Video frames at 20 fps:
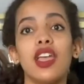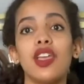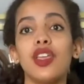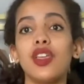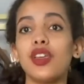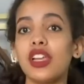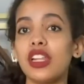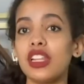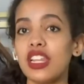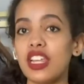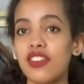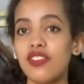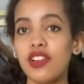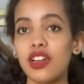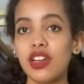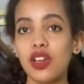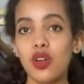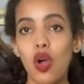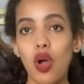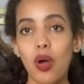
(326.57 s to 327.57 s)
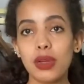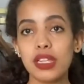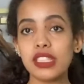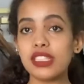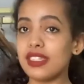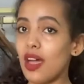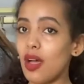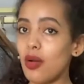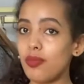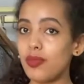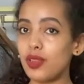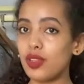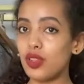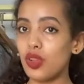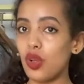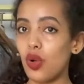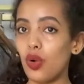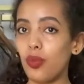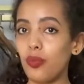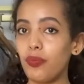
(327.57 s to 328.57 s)
you can leave a comment down
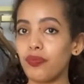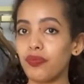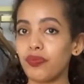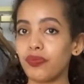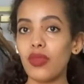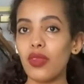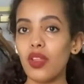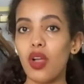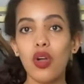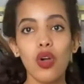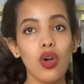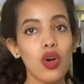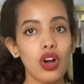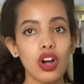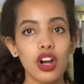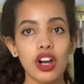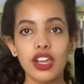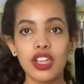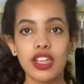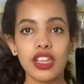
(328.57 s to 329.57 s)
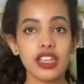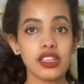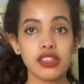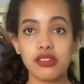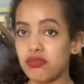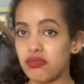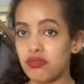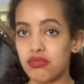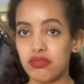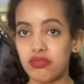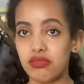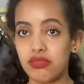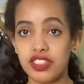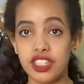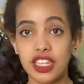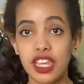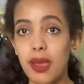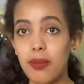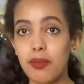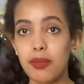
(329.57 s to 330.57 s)
below, or you can
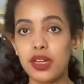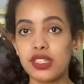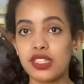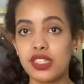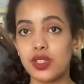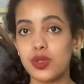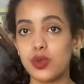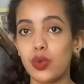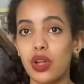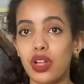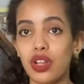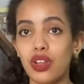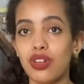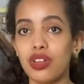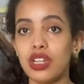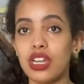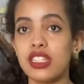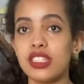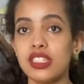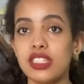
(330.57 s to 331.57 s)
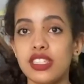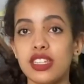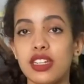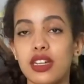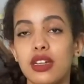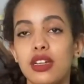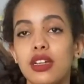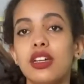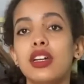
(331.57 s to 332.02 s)
DM us as well on Insta.